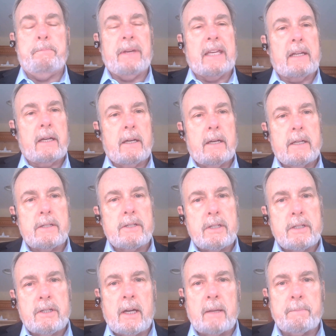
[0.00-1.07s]
because
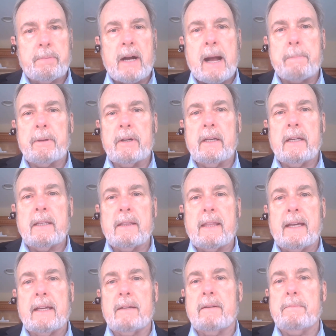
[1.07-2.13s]
done properly,
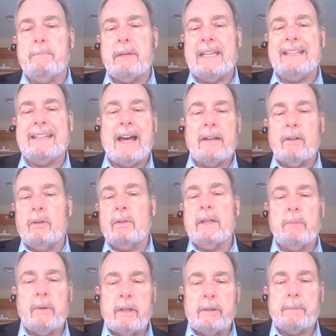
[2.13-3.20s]
they can be not
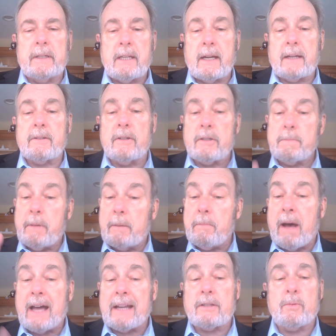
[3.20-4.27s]
only wealth protectors, but
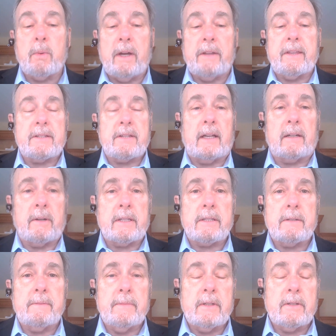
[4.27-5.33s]
modest wealth
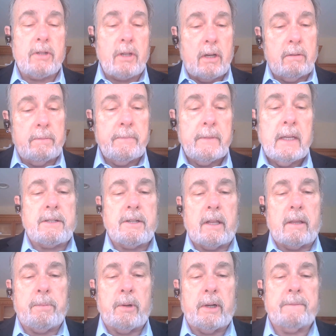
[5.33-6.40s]
accelerants. So that's
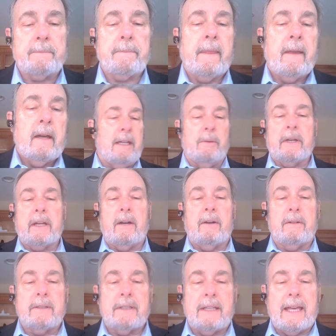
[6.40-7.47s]
another point. Here we
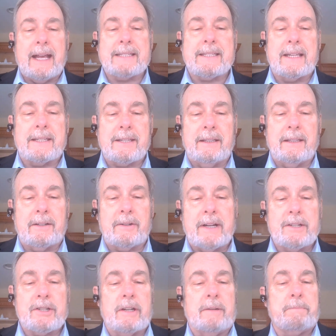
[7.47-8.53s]
go. Excess
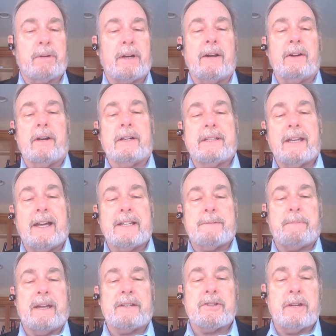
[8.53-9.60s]
alliteration.
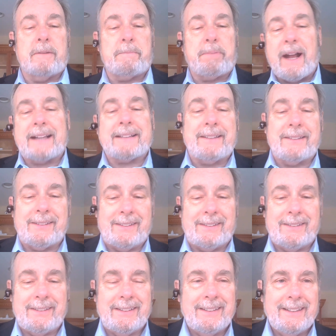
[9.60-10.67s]
Prioritize pension
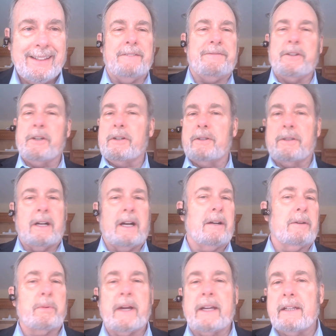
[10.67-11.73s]
practices. If you're
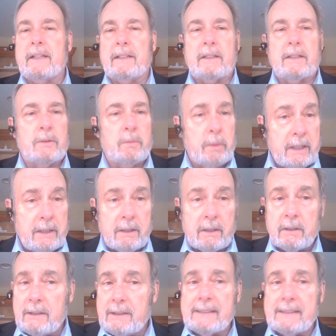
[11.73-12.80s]
a regular
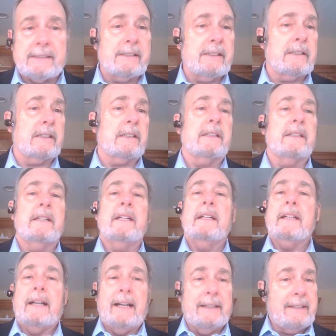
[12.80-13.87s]
reader, listener,
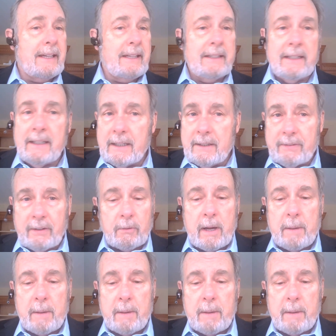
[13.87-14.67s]
attendee of our